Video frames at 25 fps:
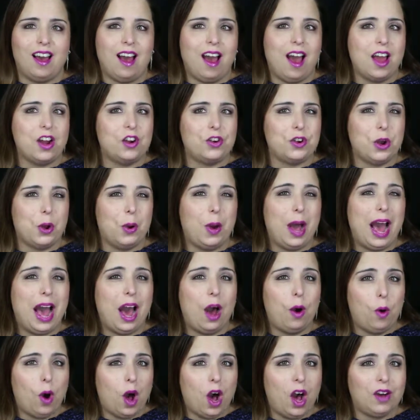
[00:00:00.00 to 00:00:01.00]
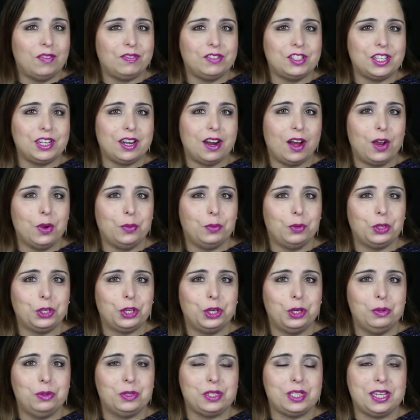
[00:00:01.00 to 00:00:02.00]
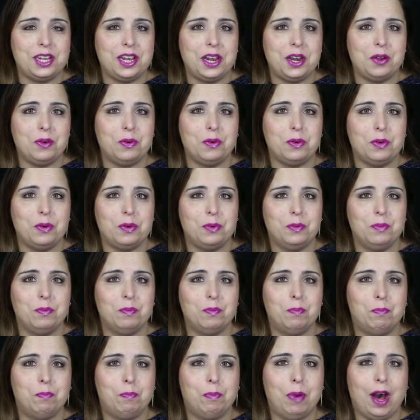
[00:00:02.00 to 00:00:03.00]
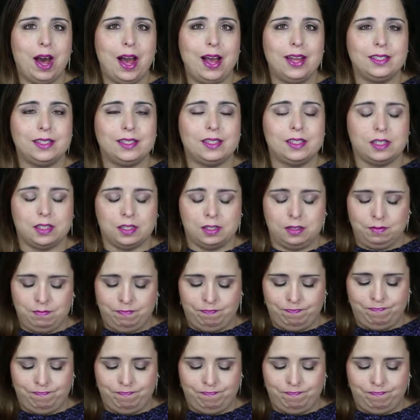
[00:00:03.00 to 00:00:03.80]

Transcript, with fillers: I don't know how often I will use it, but